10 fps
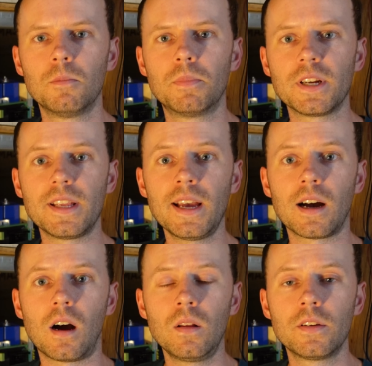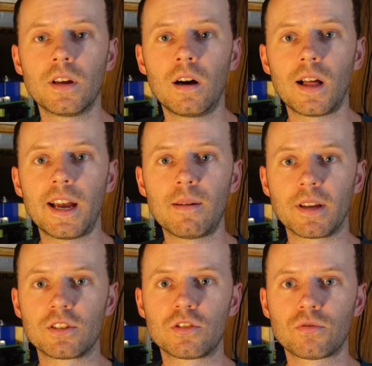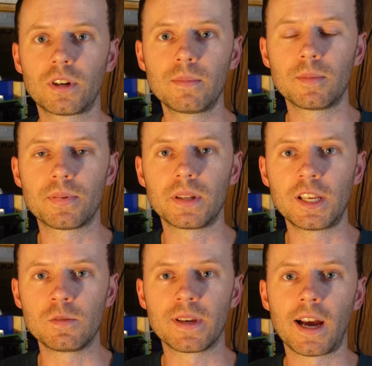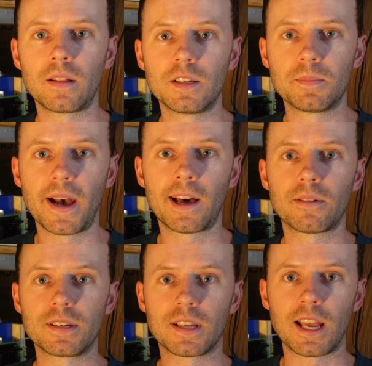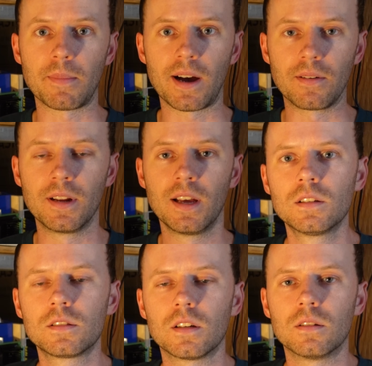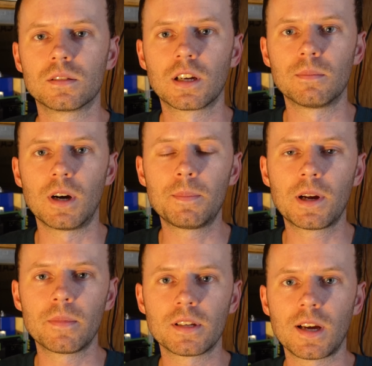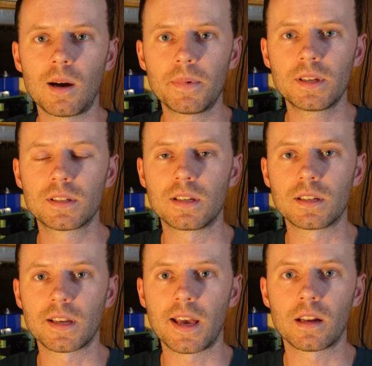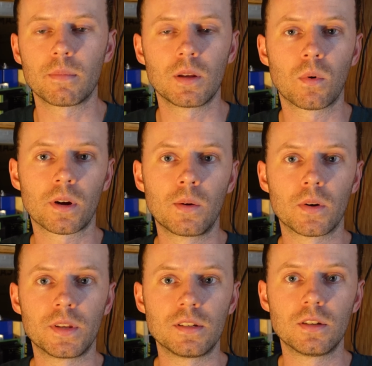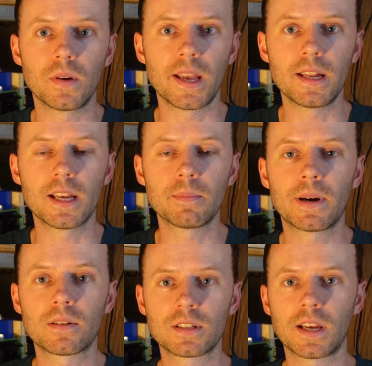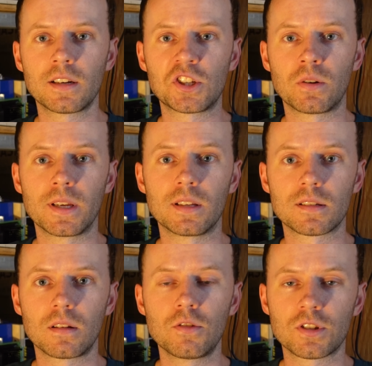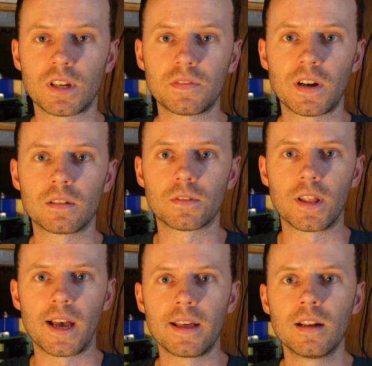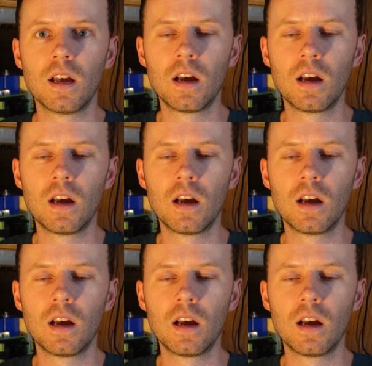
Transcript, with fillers: But yeah, all in all, I am extremely pleased with how these batteries came out. So some upcoming topics is, again, I'll be working with the 280 amp hours again, showing you the solution I found for that.